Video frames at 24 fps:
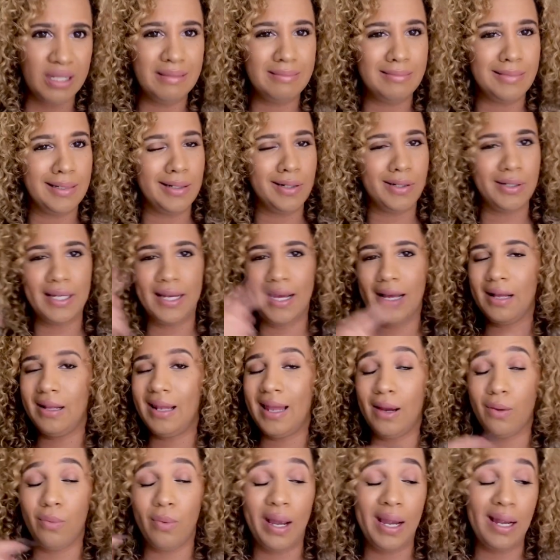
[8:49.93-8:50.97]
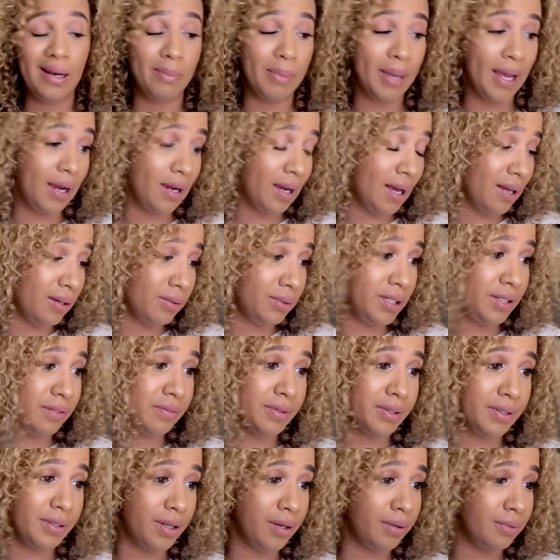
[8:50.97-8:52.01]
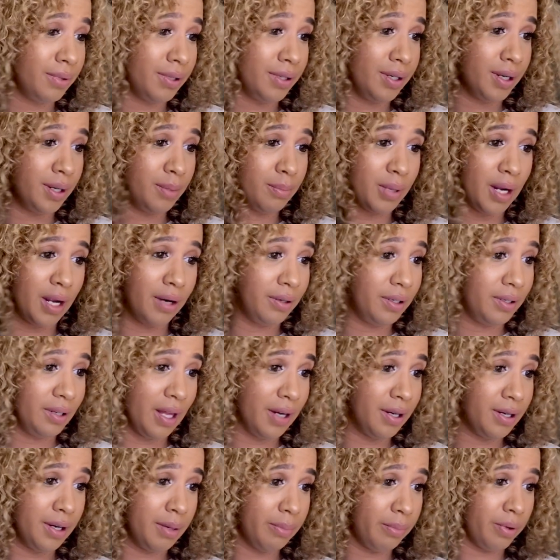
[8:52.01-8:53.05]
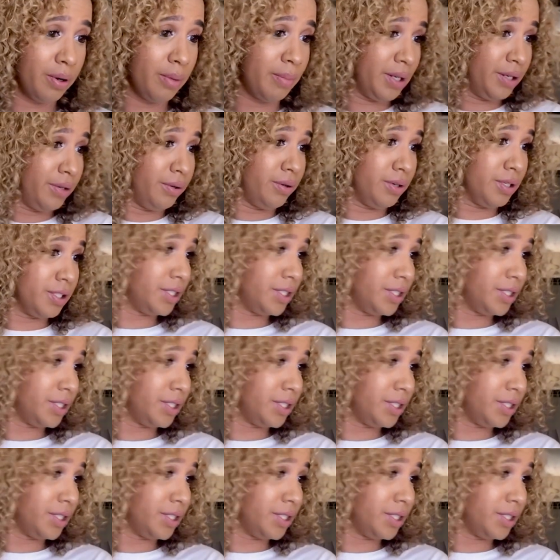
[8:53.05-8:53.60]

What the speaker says: Oh, girl, yeah, like, way in the back. I don't even know the number. I don't got a number on my door.